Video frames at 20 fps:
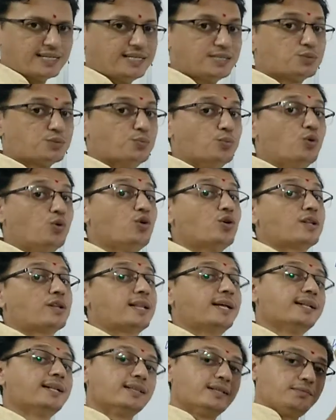is more
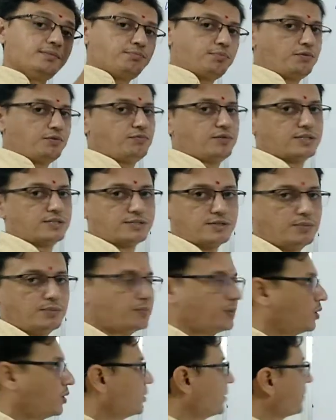than the previous.
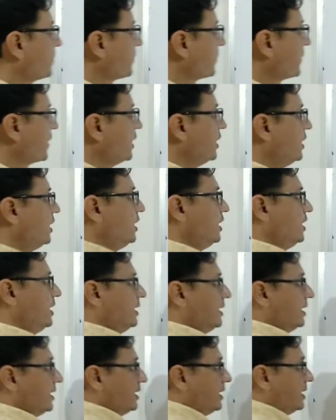
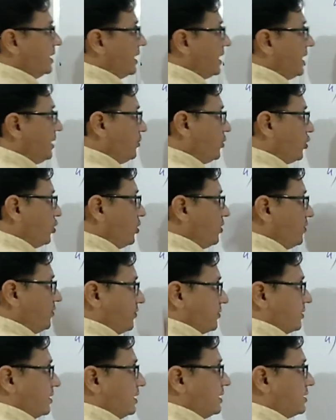The name
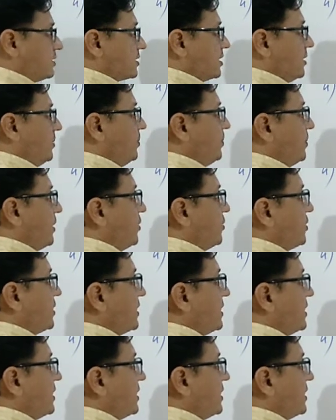of this compound